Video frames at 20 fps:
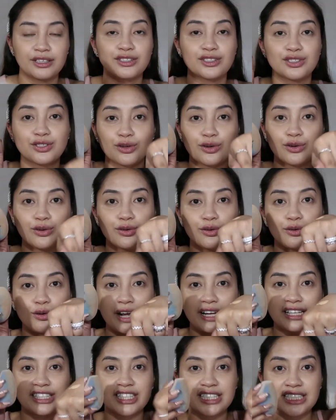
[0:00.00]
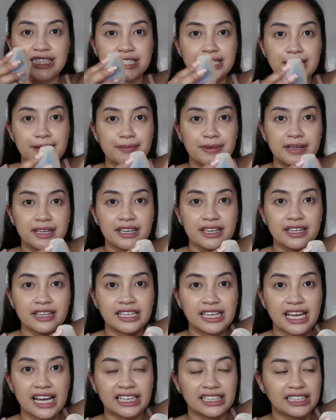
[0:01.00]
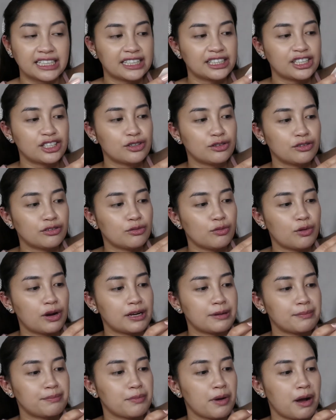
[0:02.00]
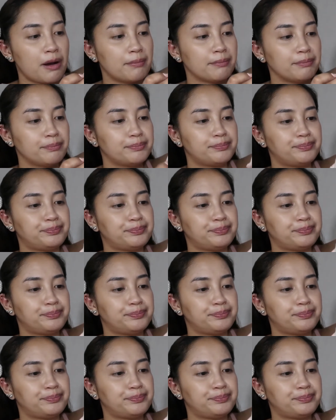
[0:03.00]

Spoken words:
So, I'll just dip it. Yan. Yan yung one pump.